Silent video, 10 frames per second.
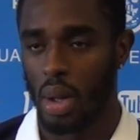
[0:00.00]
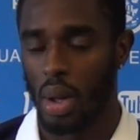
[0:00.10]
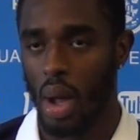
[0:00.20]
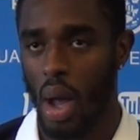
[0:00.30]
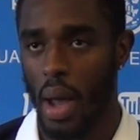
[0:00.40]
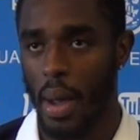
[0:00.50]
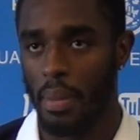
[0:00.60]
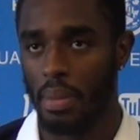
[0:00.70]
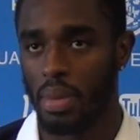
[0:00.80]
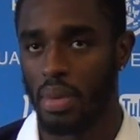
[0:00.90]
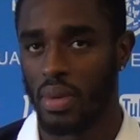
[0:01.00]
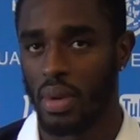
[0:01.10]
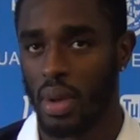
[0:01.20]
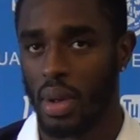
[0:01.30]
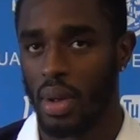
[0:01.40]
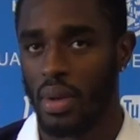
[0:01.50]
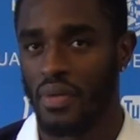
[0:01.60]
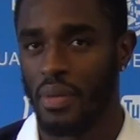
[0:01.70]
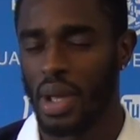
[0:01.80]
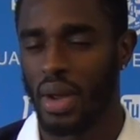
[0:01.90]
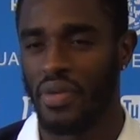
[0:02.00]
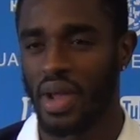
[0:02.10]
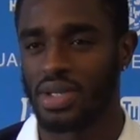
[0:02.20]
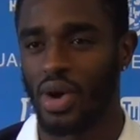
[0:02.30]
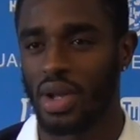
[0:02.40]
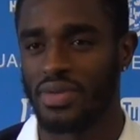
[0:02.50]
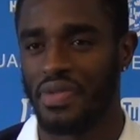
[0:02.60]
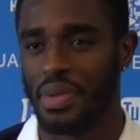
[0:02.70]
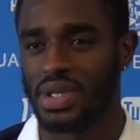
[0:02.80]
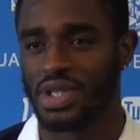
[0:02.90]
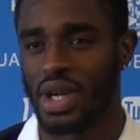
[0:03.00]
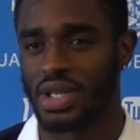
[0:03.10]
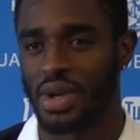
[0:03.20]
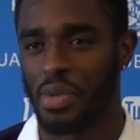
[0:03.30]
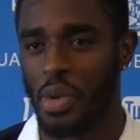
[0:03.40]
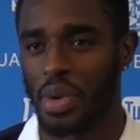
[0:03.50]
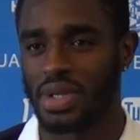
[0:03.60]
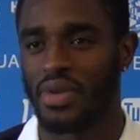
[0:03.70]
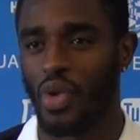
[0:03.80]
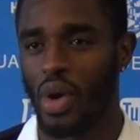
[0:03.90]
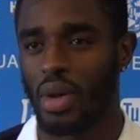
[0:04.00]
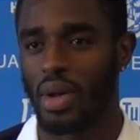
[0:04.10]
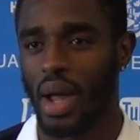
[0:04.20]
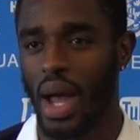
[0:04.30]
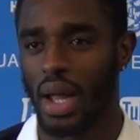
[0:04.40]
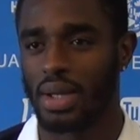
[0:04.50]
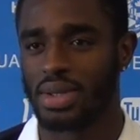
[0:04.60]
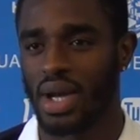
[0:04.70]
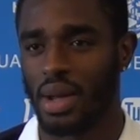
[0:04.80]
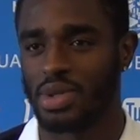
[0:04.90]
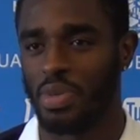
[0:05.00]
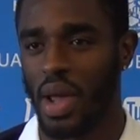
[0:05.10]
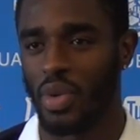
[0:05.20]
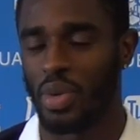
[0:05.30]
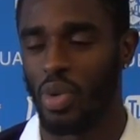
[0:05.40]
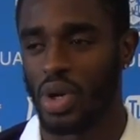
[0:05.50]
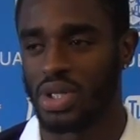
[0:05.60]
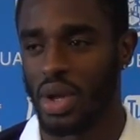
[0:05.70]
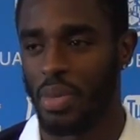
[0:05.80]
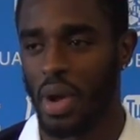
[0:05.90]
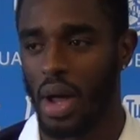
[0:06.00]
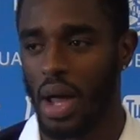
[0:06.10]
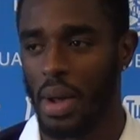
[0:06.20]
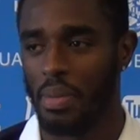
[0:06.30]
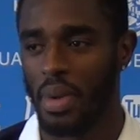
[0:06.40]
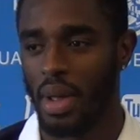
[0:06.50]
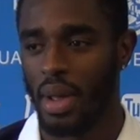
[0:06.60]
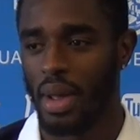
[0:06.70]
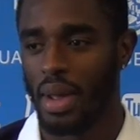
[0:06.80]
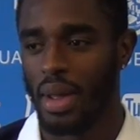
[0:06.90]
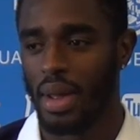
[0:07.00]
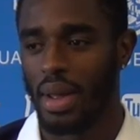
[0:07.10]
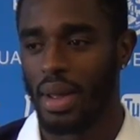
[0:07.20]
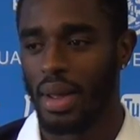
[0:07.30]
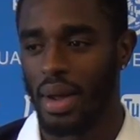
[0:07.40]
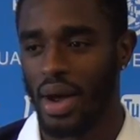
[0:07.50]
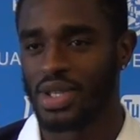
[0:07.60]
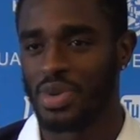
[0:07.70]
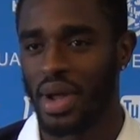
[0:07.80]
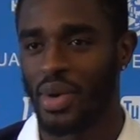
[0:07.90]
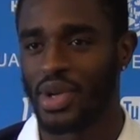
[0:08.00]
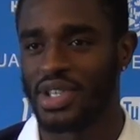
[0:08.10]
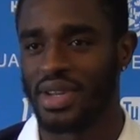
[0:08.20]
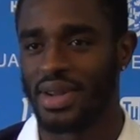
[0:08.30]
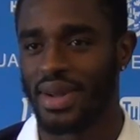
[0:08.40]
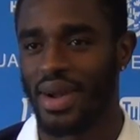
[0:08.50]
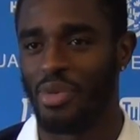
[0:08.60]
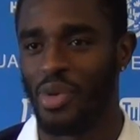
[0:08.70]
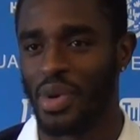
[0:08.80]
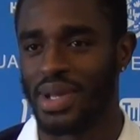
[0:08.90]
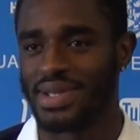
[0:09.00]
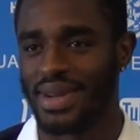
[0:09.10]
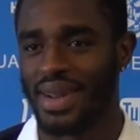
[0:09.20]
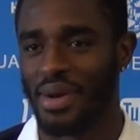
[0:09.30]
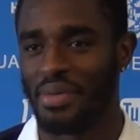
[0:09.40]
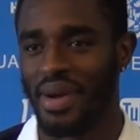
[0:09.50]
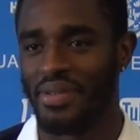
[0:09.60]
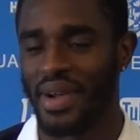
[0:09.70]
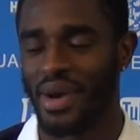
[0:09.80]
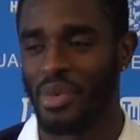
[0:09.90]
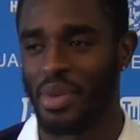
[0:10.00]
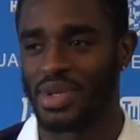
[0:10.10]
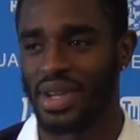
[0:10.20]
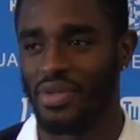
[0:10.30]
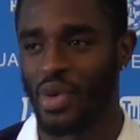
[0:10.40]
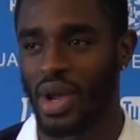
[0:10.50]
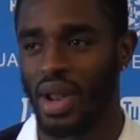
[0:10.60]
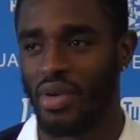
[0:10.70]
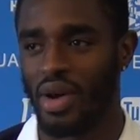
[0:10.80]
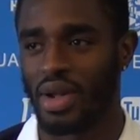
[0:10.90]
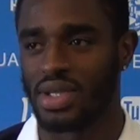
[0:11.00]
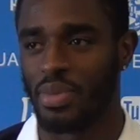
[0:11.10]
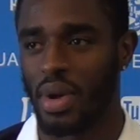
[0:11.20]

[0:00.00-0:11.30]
For me, I think it's hard for me to judge at the moment, because I've not had time to play with the boys yet, but. Ask me that question in a couple of weeks, and I think I'll be able to give you a clearer answer.